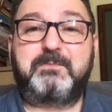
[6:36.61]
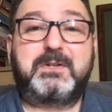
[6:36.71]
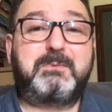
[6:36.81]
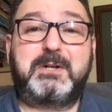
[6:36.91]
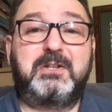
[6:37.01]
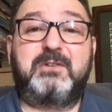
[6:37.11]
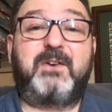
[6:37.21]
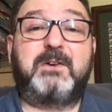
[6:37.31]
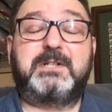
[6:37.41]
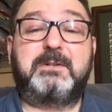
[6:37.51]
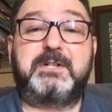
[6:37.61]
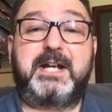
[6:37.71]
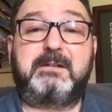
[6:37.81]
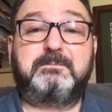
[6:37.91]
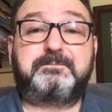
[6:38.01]
So we're going to do the photos
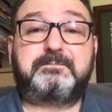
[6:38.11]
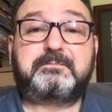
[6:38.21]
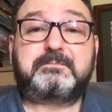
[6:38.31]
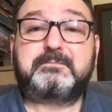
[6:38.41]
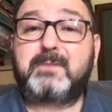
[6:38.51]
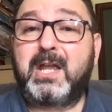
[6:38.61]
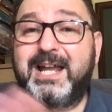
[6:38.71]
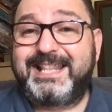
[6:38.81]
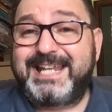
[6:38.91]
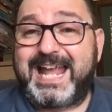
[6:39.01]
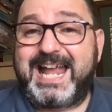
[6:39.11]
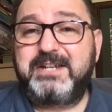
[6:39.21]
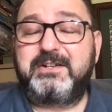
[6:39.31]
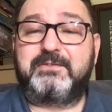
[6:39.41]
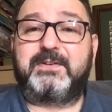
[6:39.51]
now. At the
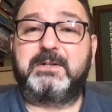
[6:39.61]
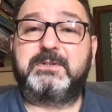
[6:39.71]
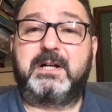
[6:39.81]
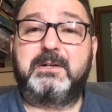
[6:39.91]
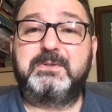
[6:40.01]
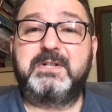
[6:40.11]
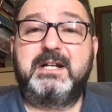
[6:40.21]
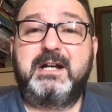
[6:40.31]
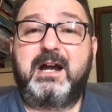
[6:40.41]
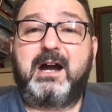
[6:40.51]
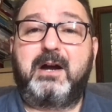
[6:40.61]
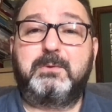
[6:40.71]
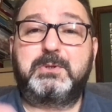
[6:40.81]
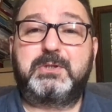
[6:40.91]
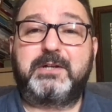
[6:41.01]
end of the photos, I
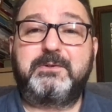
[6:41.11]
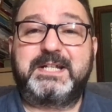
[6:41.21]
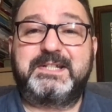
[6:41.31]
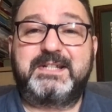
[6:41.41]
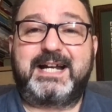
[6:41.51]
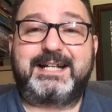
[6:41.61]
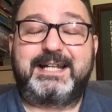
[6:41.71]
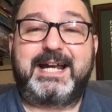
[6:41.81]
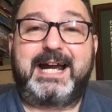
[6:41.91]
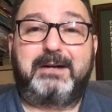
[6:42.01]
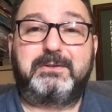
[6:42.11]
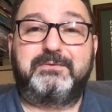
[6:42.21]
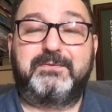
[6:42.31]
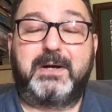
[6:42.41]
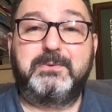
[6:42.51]
will show you exactly how to
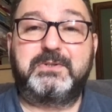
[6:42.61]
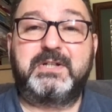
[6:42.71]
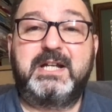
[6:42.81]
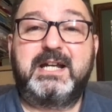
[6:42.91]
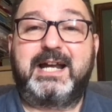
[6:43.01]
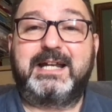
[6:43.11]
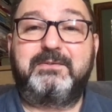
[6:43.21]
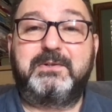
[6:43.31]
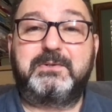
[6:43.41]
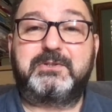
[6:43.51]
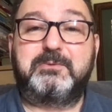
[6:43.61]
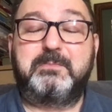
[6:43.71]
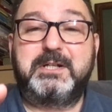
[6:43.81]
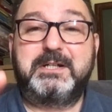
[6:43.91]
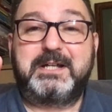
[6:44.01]
vote and give you some
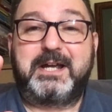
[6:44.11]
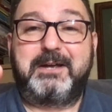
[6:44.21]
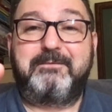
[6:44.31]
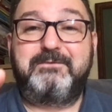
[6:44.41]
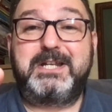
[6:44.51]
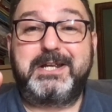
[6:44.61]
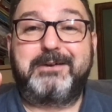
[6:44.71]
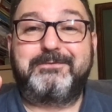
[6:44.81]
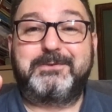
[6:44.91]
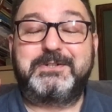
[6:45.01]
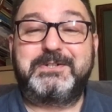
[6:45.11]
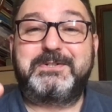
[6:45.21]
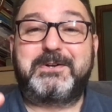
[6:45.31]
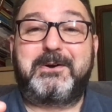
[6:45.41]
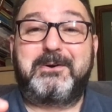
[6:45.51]
video
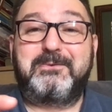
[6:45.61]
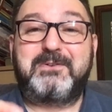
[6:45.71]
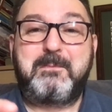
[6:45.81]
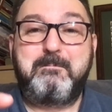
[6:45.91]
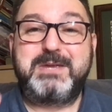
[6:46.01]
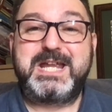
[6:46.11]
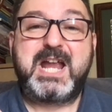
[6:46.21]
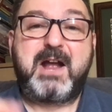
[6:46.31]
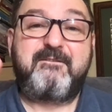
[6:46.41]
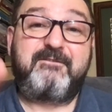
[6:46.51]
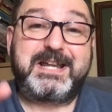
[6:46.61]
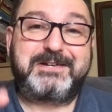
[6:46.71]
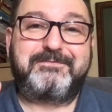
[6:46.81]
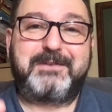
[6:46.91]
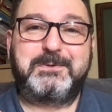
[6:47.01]
footage of me
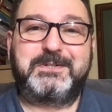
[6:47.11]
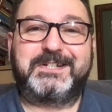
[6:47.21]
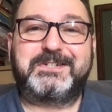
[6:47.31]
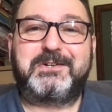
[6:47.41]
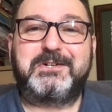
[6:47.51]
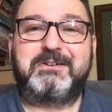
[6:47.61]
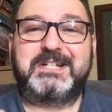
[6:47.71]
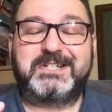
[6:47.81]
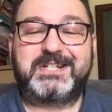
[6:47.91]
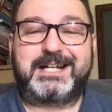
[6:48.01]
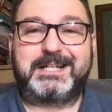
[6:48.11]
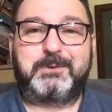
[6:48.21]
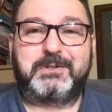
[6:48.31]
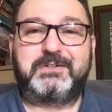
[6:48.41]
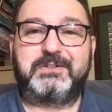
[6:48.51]
fake voting, so you know exactly
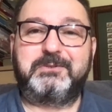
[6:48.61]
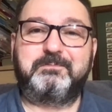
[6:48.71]
what to do.